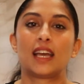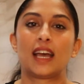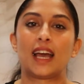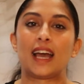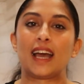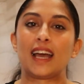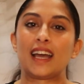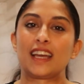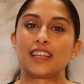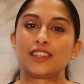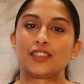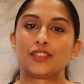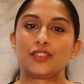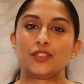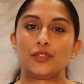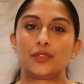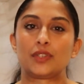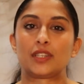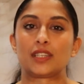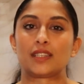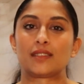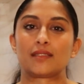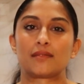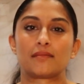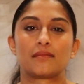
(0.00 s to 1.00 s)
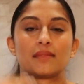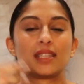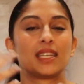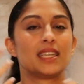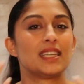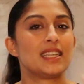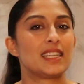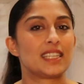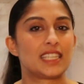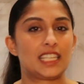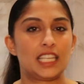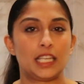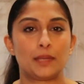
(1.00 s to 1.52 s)
and you can
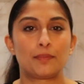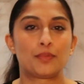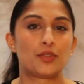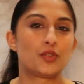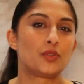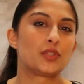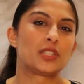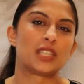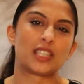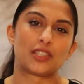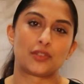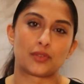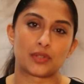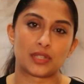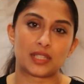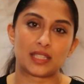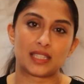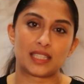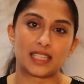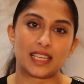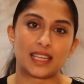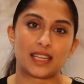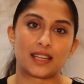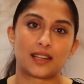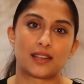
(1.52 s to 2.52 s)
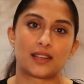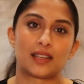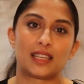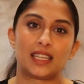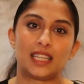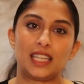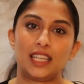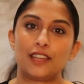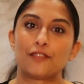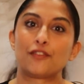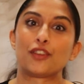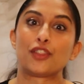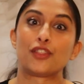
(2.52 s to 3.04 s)
keep using your sink
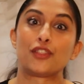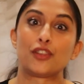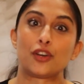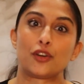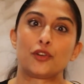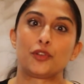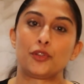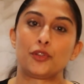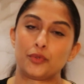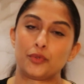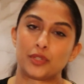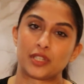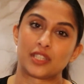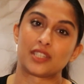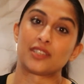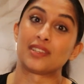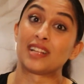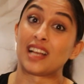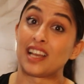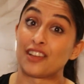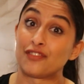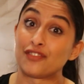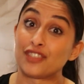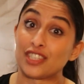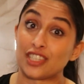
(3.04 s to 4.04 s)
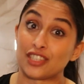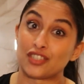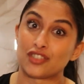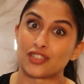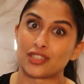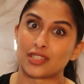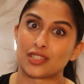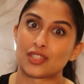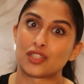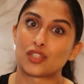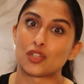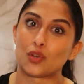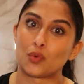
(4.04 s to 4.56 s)
even though still have
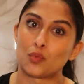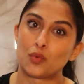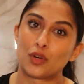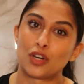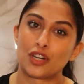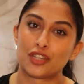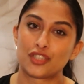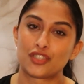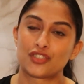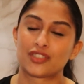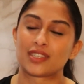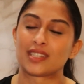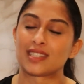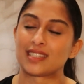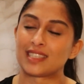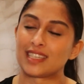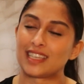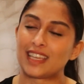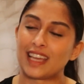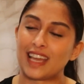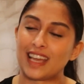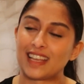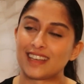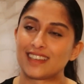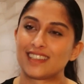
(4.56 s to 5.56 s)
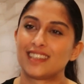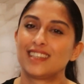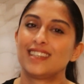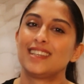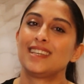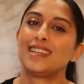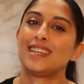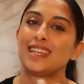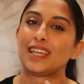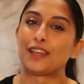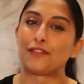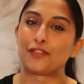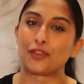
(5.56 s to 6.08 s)
dishes to wash, because again,
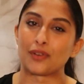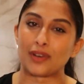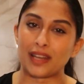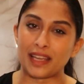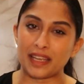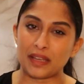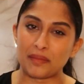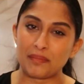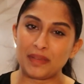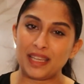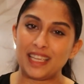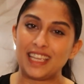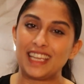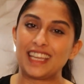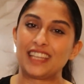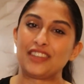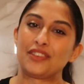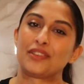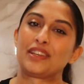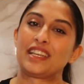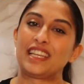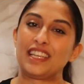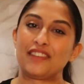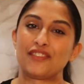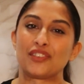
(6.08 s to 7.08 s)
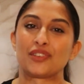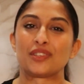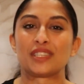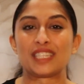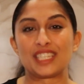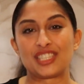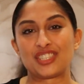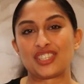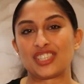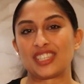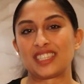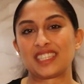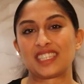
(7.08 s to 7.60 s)
if you're like me and you leave your
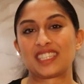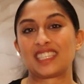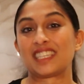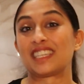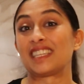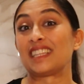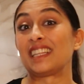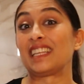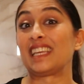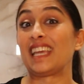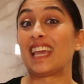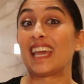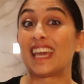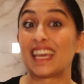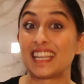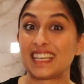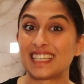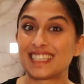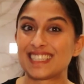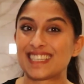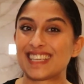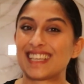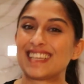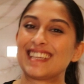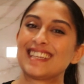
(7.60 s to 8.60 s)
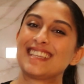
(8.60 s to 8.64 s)
dishes to the end,